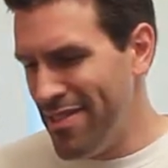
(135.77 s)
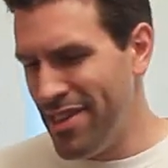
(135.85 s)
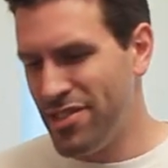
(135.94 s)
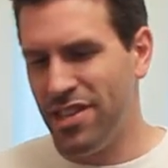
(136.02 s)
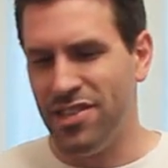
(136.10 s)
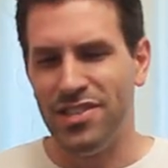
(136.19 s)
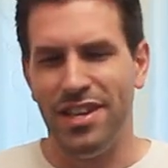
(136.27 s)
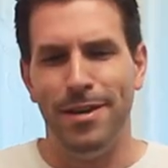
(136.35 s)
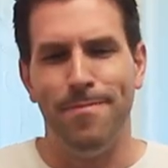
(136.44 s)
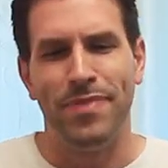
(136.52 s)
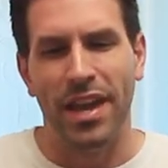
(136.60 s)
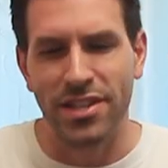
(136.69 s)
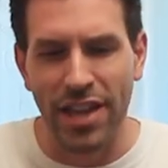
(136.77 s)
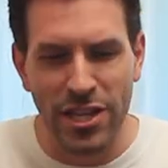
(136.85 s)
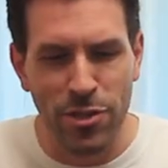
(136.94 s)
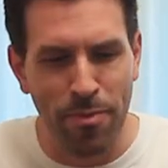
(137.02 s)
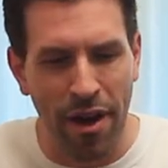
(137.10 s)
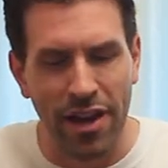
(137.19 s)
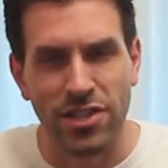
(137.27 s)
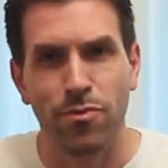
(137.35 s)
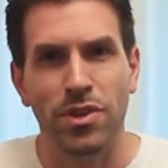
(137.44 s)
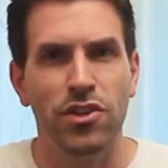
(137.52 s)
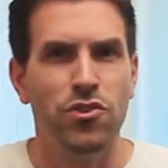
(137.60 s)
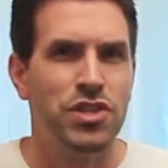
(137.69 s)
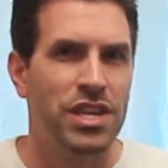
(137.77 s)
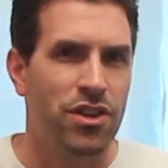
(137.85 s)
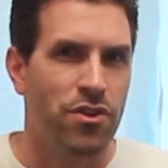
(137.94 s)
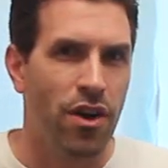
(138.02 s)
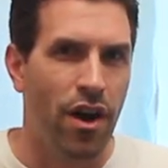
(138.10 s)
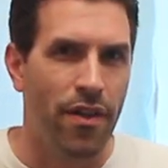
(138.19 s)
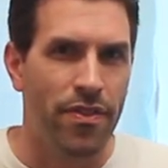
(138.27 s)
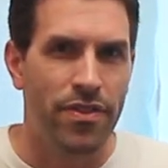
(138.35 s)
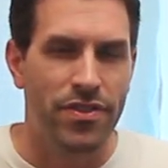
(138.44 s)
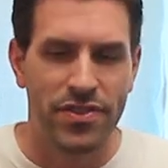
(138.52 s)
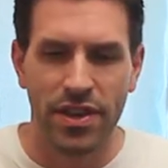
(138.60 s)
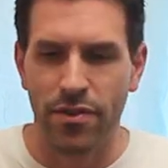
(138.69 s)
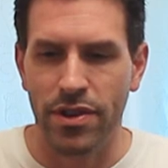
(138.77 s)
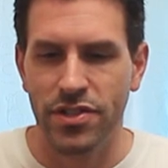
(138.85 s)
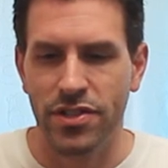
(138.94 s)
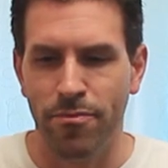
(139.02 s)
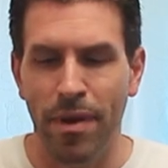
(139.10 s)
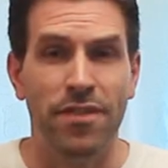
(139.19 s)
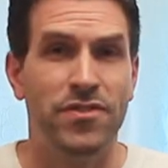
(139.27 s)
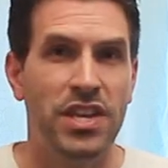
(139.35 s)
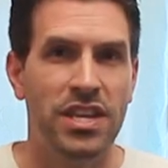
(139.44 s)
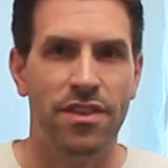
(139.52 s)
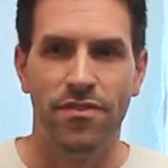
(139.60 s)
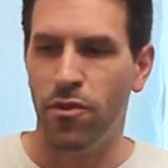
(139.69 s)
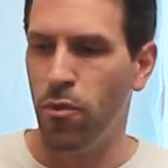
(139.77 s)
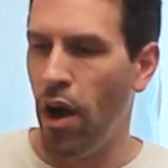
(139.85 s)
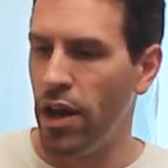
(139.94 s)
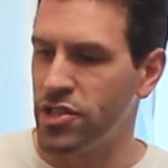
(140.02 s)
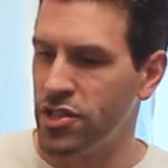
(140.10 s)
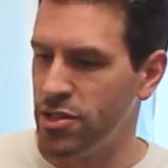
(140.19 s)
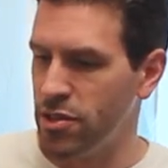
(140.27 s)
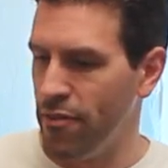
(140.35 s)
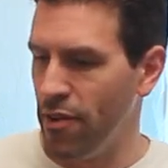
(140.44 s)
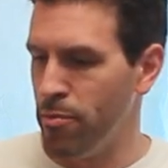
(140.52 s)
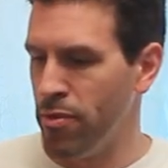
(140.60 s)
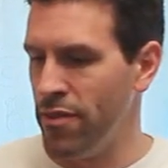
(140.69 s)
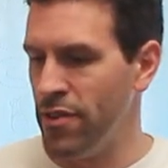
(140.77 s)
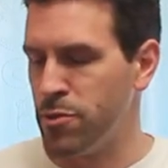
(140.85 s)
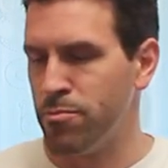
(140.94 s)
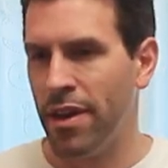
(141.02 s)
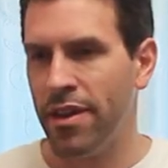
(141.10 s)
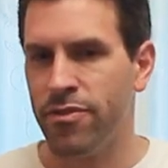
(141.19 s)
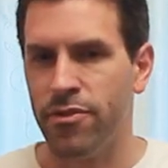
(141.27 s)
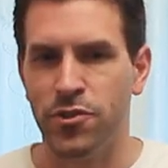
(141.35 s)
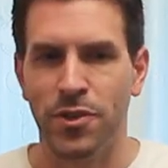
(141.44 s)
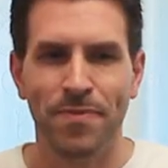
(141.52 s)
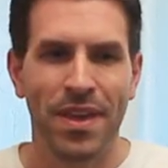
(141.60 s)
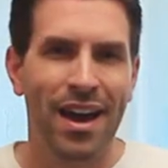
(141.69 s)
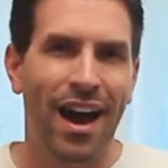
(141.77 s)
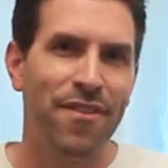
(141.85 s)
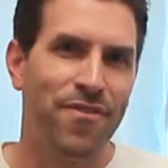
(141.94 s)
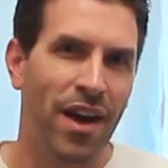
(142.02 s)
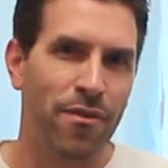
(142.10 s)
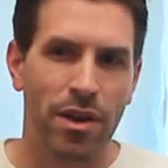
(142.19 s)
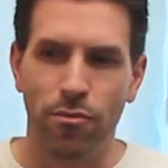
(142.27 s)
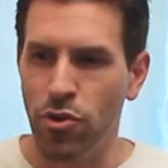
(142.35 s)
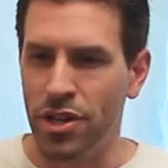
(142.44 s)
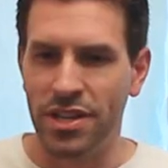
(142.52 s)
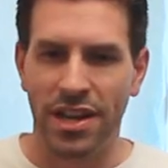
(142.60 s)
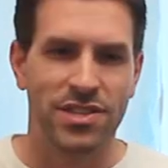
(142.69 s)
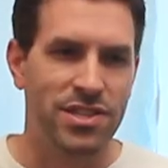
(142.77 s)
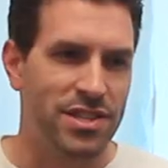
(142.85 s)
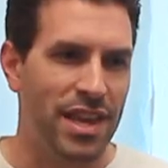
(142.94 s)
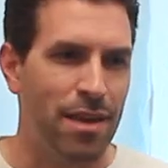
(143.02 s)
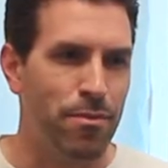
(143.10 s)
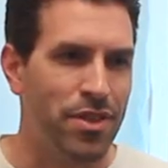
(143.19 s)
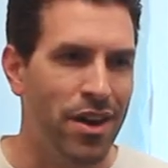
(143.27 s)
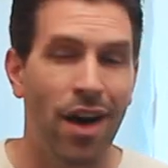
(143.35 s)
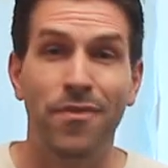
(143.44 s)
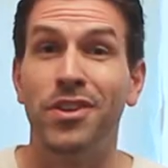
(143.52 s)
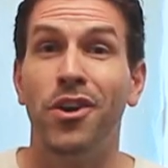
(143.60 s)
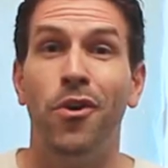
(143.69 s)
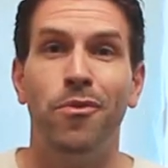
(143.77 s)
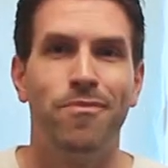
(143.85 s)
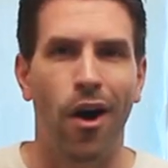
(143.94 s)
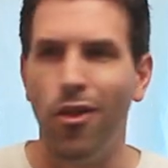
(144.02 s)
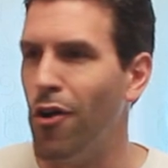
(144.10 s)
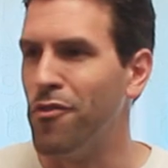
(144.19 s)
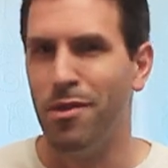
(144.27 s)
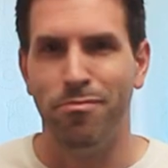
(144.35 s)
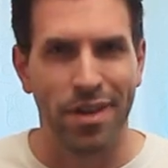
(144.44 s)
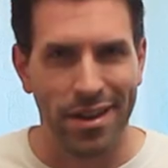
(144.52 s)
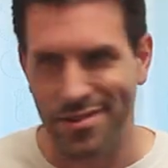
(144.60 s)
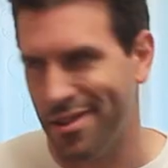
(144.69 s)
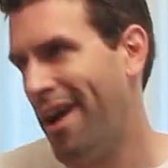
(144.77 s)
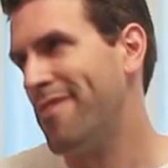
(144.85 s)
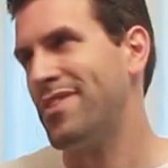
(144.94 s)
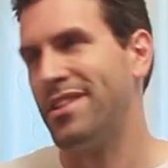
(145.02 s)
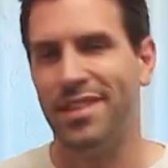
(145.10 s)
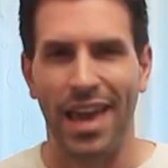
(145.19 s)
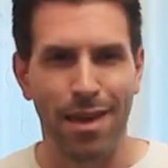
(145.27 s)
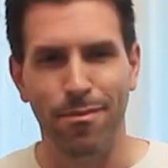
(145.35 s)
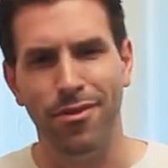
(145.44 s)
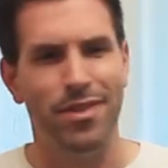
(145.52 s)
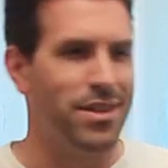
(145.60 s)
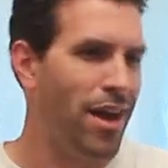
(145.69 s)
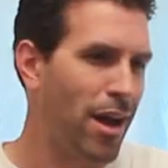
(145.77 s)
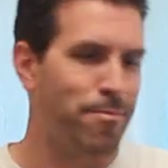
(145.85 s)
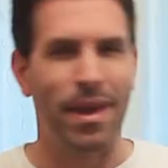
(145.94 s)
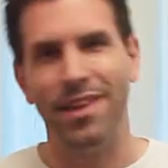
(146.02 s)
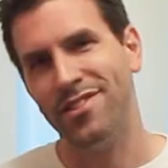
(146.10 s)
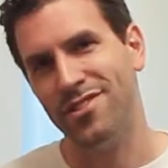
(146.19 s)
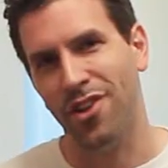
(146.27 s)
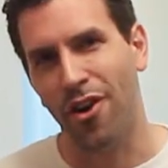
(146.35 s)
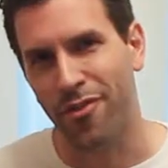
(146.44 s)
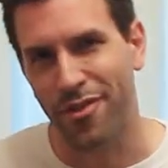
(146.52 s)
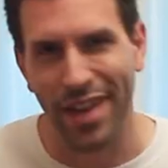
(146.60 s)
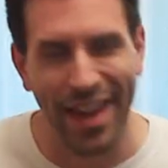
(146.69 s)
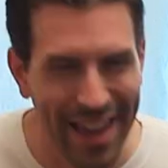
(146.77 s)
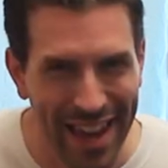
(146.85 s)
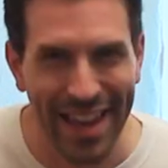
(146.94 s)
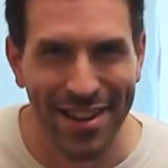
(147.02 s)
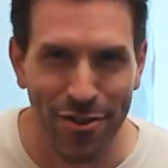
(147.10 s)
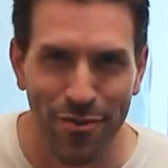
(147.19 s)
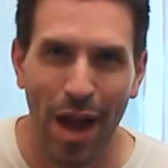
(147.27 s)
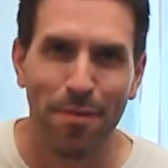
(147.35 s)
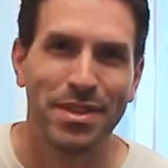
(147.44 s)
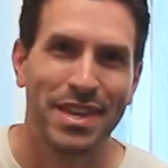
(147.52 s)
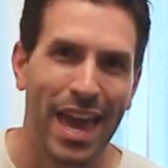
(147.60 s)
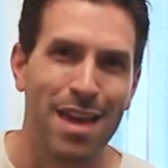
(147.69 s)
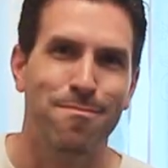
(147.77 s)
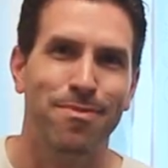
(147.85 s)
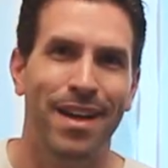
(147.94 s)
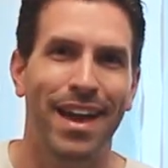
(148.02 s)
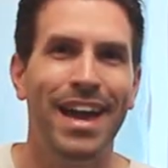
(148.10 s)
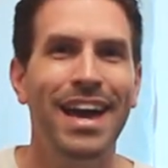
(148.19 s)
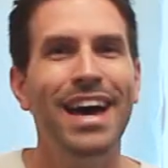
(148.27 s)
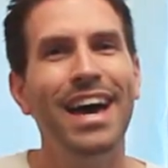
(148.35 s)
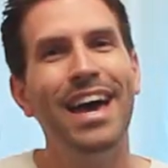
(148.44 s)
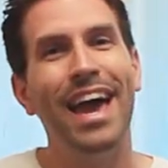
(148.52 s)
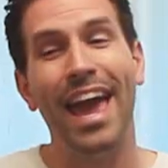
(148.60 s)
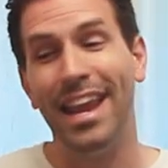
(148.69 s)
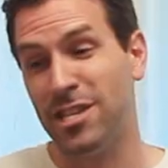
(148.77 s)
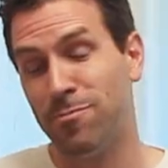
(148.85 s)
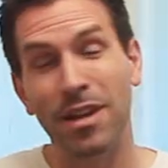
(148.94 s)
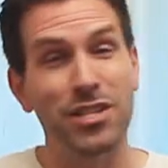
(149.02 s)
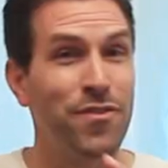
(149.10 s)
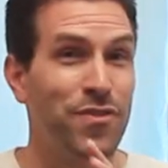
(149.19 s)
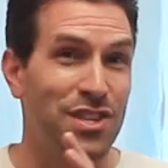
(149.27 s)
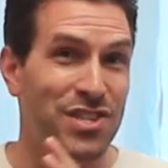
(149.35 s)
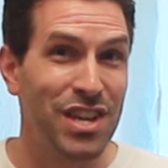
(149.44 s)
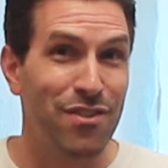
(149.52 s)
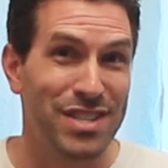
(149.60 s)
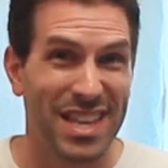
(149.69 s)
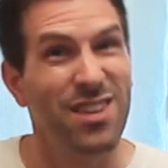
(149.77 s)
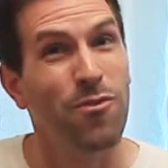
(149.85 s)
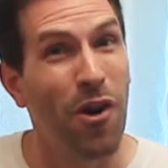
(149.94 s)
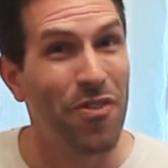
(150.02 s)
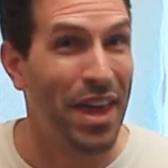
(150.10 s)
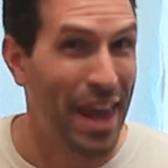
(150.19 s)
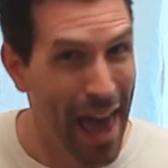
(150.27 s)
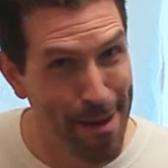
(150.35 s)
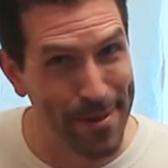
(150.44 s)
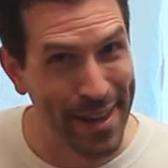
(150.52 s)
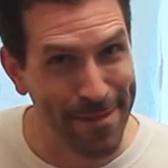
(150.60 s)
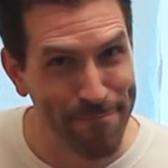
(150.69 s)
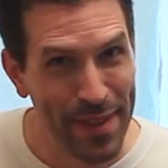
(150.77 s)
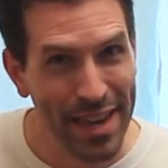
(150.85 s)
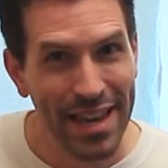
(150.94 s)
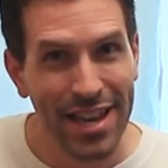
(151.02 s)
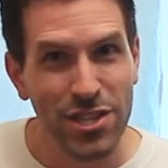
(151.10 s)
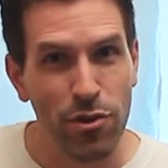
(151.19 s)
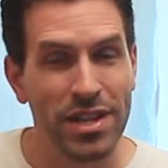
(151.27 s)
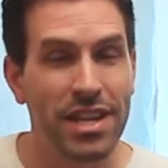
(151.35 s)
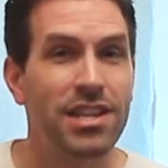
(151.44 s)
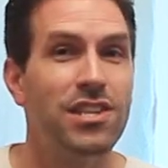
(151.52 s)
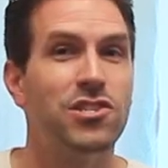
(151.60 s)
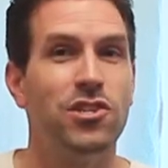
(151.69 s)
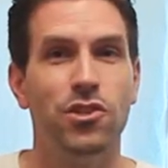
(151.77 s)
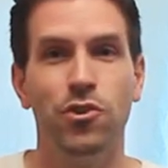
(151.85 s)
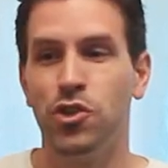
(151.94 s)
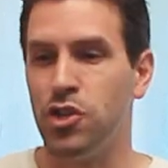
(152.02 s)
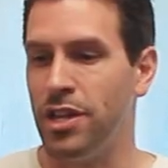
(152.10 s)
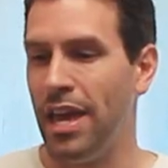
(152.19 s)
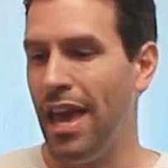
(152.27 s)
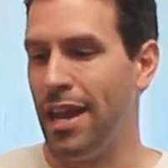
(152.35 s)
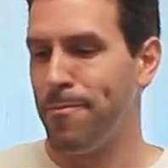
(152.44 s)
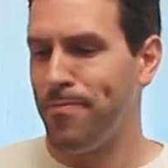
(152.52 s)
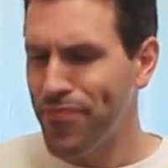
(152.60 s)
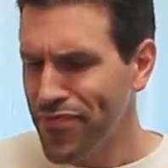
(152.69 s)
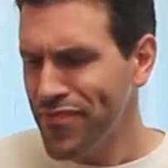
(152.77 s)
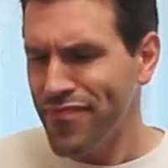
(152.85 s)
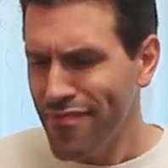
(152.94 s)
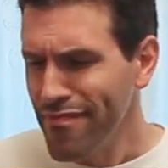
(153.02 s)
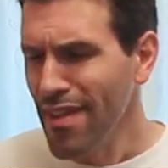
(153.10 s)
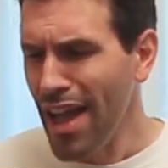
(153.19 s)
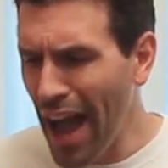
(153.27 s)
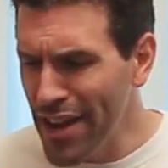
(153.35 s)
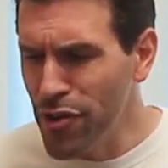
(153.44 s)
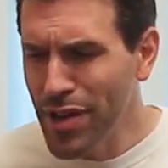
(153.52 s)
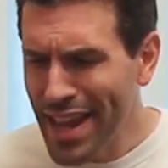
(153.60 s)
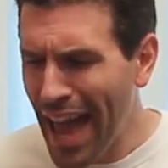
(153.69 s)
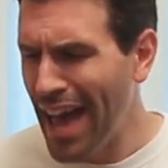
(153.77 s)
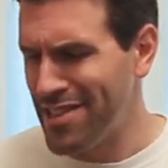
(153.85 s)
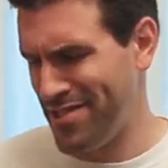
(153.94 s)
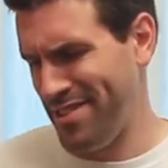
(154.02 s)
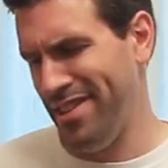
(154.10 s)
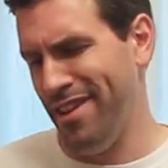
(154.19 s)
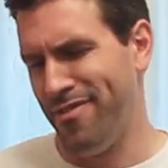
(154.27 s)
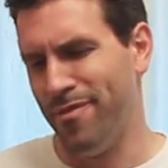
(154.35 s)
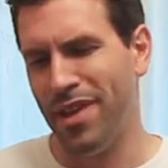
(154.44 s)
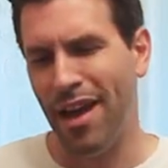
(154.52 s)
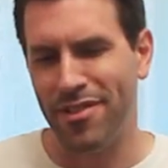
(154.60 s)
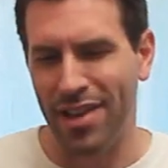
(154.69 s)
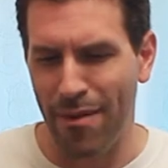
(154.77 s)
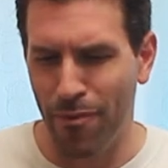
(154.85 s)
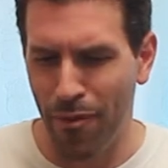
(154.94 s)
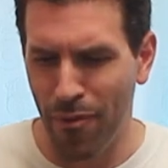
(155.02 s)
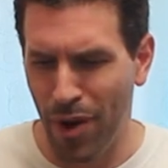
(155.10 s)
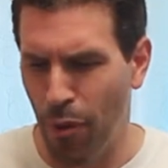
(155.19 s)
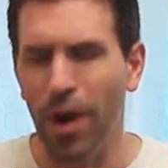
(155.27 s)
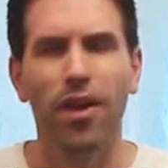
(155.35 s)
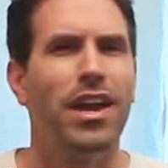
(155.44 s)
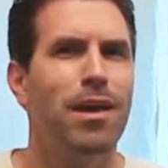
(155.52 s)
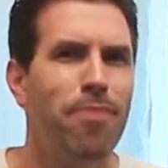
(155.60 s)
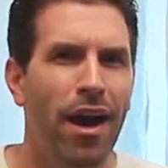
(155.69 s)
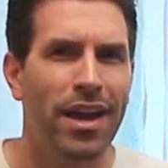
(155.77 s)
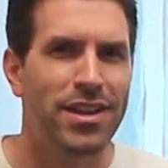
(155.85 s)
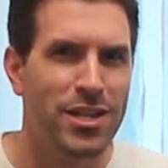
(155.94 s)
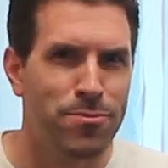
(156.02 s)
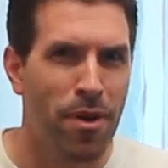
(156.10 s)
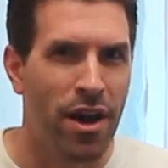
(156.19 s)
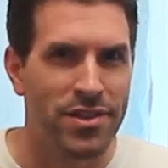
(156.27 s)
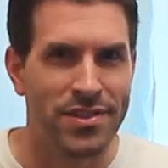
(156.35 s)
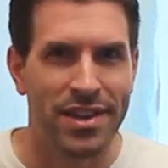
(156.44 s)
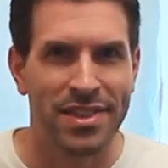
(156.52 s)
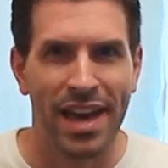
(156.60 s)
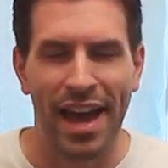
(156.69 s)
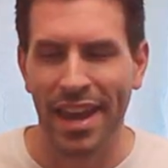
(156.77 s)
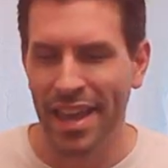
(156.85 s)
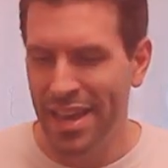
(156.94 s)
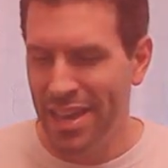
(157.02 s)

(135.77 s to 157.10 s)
This is a, a, dice box that we use here on the series. You might have seen it if you watched some of our previous playthroughs. I find when I'm rolling dice on the table, they often go all over the place. Off the table, they knock pieces over, they interrupt gameplay. And especially for the series, I didn't want that happening. So I needed a solution, and I do get asked uh, from time to time, you know, where can I buy a dice box like that?